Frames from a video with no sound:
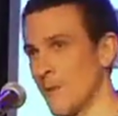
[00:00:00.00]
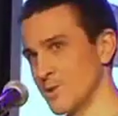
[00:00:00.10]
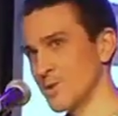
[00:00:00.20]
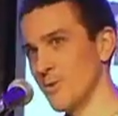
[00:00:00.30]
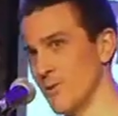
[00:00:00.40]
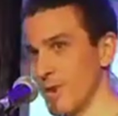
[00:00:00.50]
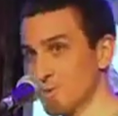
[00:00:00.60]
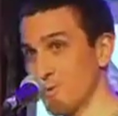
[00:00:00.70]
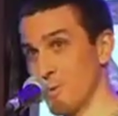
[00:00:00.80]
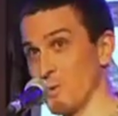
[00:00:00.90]
So we'll
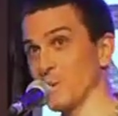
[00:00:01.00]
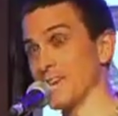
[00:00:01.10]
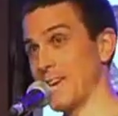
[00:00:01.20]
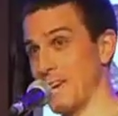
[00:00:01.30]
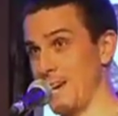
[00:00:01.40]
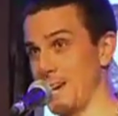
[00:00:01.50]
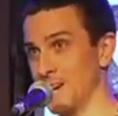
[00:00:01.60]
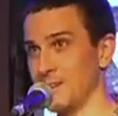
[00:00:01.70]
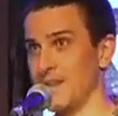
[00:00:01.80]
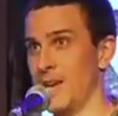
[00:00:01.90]
fast forward
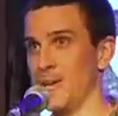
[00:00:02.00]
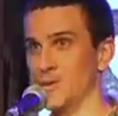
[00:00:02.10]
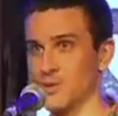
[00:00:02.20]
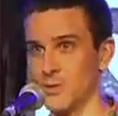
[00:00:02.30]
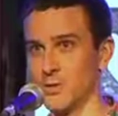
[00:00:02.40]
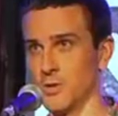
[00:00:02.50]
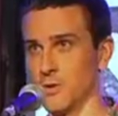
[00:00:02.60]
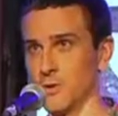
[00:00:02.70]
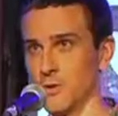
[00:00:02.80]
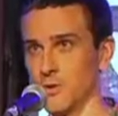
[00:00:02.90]
again. Now it's the
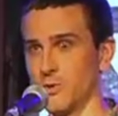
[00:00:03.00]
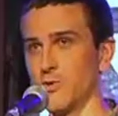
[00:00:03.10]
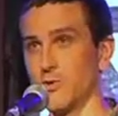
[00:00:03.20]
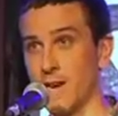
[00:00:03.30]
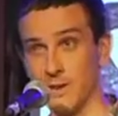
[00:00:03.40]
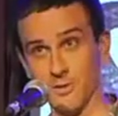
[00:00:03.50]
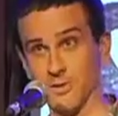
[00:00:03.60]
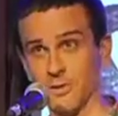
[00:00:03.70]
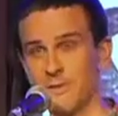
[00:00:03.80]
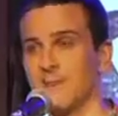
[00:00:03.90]
year
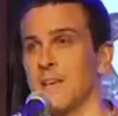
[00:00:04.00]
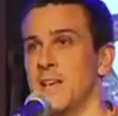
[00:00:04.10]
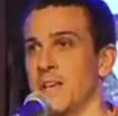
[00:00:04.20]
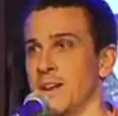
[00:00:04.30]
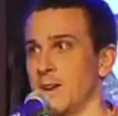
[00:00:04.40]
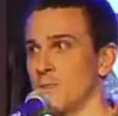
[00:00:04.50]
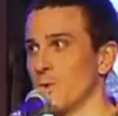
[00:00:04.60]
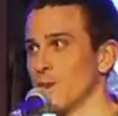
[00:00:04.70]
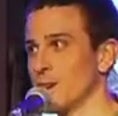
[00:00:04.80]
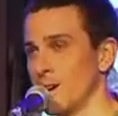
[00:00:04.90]
2000 and I'm
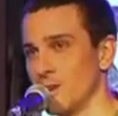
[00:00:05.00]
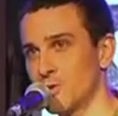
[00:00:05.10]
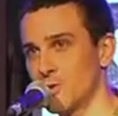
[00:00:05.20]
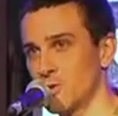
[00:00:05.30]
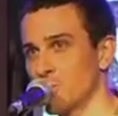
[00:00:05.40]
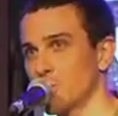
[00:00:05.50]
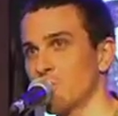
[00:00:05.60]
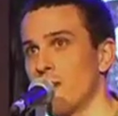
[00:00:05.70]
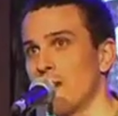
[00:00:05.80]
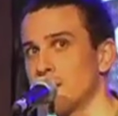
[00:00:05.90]
running high school
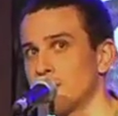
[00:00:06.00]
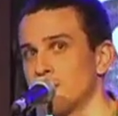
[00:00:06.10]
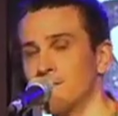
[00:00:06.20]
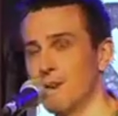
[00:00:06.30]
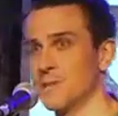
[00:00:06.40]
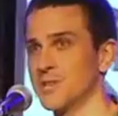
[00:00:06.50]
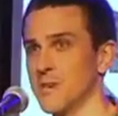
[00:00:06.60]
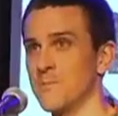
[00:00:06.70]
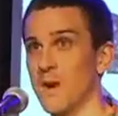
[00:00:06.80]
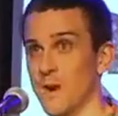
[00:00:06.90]
track. I was
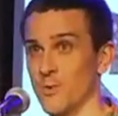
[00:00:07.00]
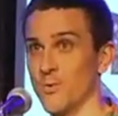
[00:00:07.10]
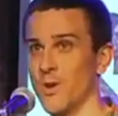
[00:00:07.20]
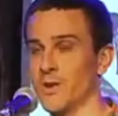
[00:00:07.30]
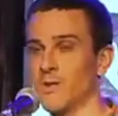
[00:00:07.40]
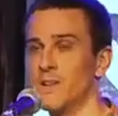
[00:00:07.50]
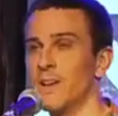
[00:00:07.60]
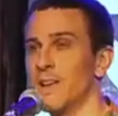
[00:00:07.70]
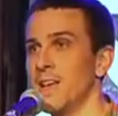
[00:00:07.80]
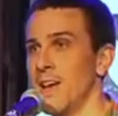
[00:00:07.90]
a mile runner
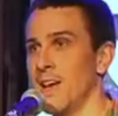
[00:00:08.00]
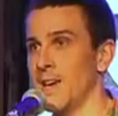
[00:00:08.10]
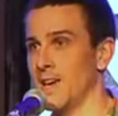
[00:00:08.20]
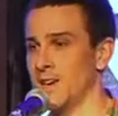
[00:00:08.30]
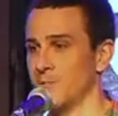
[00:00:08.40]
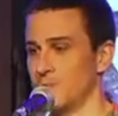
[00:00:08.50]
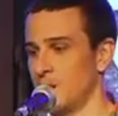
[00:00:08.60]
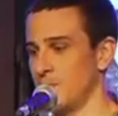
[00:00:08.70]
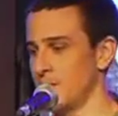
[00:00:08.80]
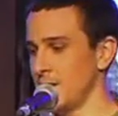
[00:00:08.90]
and I'm
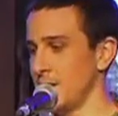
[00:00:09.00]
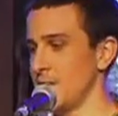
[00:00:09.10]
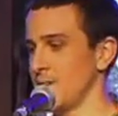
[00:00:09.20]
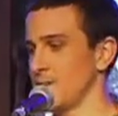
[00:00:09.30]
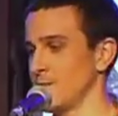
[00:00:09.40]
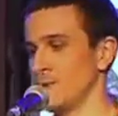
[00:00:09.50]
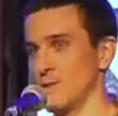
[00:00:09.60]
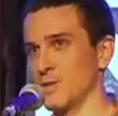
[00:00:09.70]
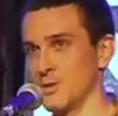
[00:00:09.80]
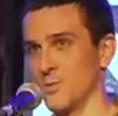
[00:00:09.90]
coming down
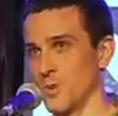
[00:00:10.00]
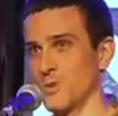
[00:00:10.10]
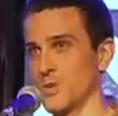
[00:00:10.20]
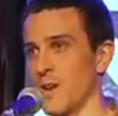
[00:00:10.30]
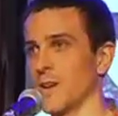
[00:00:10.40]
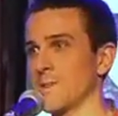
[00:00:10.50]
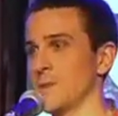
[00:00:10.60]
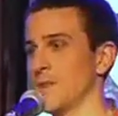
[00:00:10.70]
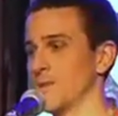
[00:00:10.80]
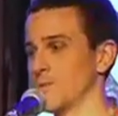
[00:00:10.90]
at this one track
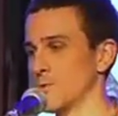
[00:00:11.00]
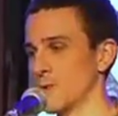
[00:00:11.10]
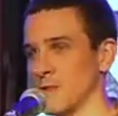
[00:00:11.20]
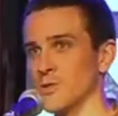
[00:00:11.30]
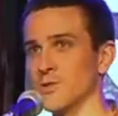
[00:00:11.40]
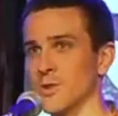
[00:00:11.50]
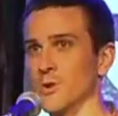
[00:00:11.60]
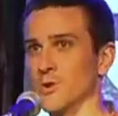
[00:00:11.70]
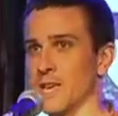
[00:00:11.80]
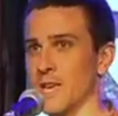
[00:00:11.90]
meet. We're against
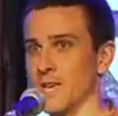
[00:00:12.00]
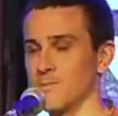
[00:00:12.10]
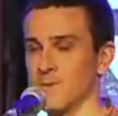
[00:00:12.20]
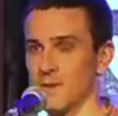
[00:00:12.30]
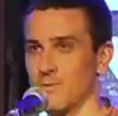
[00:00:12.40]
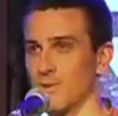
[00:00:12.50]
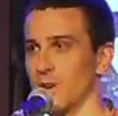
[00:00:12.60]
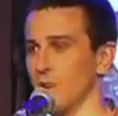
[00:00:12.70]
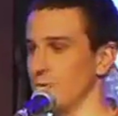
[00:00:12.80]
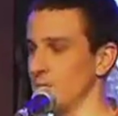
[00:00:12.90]
Notre Dame, kind of a
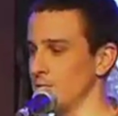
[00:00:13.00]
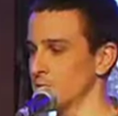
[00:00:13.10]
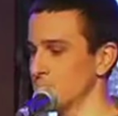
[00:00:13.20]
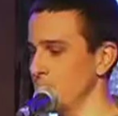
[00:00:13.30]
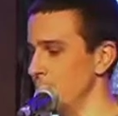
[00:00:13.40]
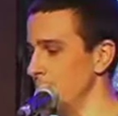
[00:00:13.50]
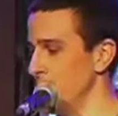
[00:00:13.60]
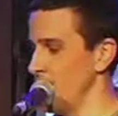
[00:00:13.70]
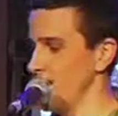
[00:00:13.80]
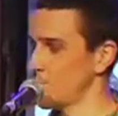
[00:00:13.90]
rival high school.
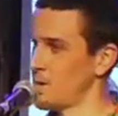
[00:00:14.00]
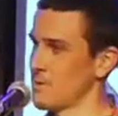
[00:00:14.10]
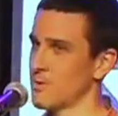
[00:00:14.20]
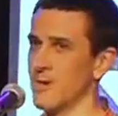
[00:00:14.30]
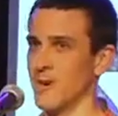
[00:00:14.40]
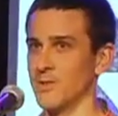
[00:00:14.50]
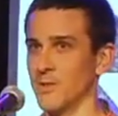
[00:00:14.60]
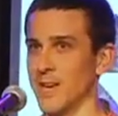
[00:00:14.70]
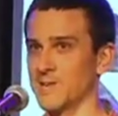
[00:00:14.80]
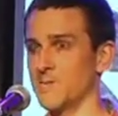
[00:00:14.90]
And I'm coming around the
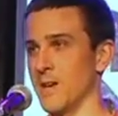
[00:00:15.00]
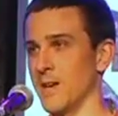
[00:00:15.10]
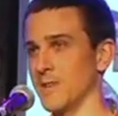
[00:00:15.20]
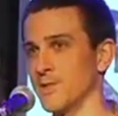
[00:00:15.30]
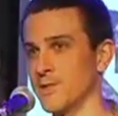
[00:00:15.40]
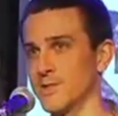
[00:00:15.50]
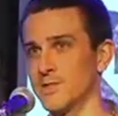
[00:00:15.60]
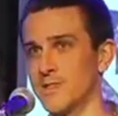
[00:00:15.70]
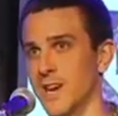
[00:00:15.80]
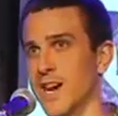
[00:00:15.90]
last bend, and there's this
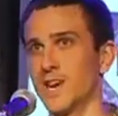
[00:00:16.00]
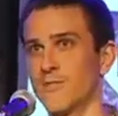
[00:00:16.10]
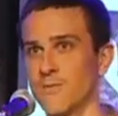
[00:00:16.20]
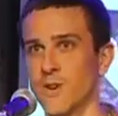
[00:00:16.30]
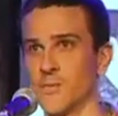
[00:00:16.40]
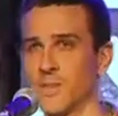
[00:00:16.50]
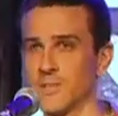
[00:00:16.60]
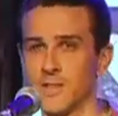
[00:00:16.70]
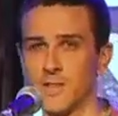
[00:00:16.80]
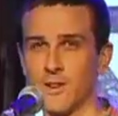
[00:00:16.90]
guy in front of me. He's
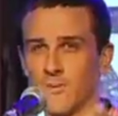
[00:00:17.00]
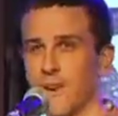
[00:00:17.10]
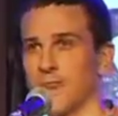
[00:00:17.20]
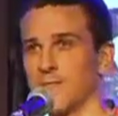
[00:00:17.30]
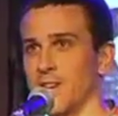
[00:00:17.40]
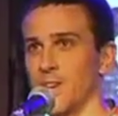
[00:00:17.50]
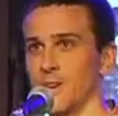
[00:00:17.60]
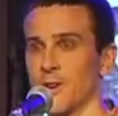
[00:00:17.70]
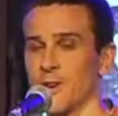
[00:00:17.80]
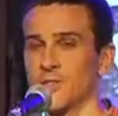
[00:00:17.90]
like, 5 to 10
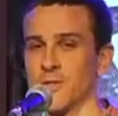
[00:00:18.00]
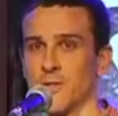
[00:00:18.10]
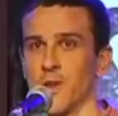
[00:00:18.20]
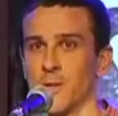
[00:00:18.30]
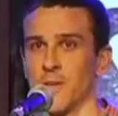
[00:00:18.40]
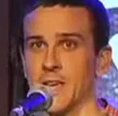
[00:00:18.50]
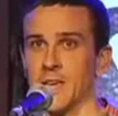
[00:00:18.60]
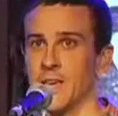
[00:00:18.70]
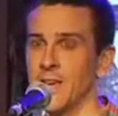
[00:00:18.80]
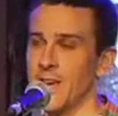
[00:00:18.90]
yards in front of
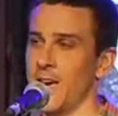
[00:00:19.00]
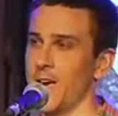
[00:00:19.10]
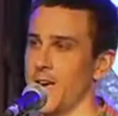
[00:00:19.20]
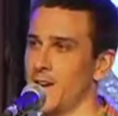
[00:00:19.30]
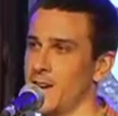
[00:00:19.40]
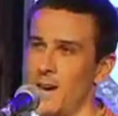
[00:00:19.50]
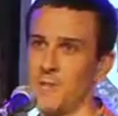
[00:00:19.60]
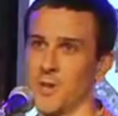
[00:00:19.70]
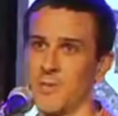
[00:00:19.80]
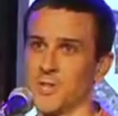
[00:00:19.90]
me, and I'm
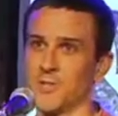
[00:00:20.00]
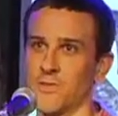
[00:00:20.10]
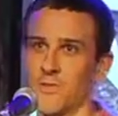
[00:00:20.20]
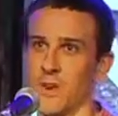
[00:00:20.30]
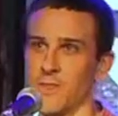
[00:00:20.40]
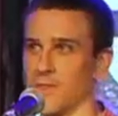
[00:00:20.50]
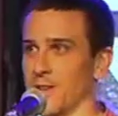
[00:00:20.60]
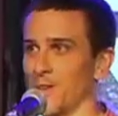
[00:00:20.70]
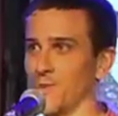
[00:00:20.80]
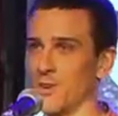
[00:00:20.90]
not racing for
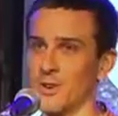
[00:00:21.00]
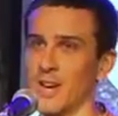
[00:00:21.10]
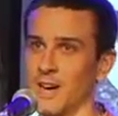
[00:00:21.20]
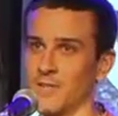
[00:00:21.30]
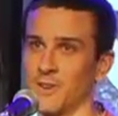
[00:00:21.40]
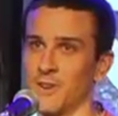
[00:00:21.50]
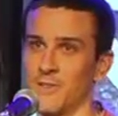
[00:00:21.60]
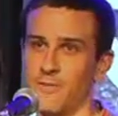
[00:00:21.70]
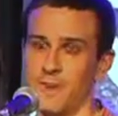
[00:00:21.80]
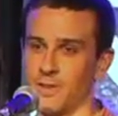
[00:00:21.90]
anything. All the good guys already
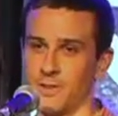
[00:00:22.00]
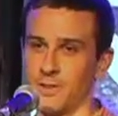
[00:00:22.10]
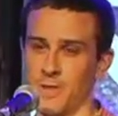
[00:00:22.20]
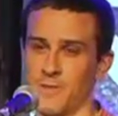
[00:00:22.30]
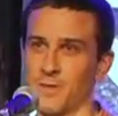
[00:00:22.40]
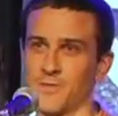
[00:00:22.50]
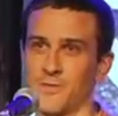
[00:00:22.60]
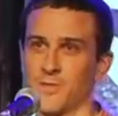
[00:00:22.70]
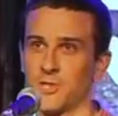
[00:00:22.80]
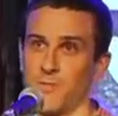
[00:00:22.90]
finished. I'm like racing
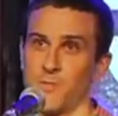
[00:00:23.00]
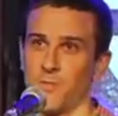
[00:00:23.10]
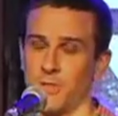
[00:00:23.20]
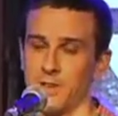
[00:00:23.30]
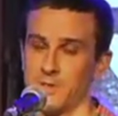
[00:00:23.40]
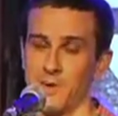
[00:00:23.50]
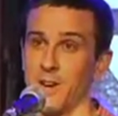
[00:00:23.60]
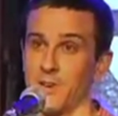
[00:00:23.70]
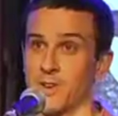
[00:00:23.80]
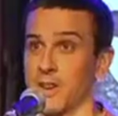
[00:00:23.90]
for 7th place, but
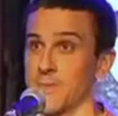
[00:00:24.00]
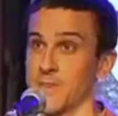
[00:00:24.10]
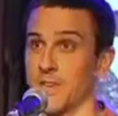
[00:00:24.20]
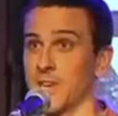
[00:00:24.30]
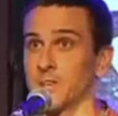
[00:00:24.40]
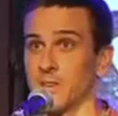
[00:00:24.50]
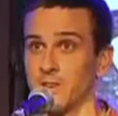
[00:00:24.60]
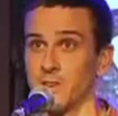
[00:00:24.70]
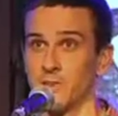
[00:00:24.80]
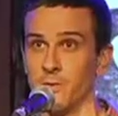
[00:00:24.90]
I don't care. I'm gonna catch that
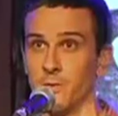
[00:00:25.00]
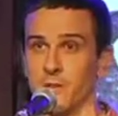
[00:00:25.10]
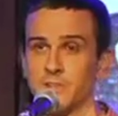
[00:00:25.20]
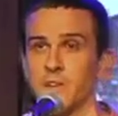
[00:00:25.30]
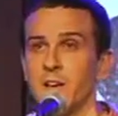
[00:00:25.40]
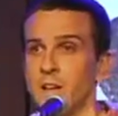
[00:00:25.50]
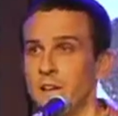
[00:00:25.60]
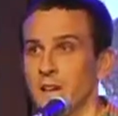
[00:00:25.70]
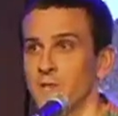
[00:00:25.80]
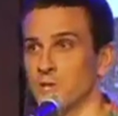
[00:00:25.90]
son of a bitch.
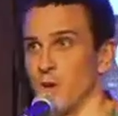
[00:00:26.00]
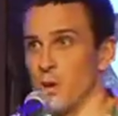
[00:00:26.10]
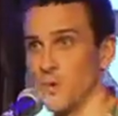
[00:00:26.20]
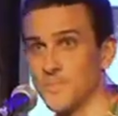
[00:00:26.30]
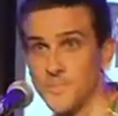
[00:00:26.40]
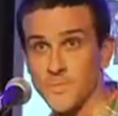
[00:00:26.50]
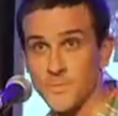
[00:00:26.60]
So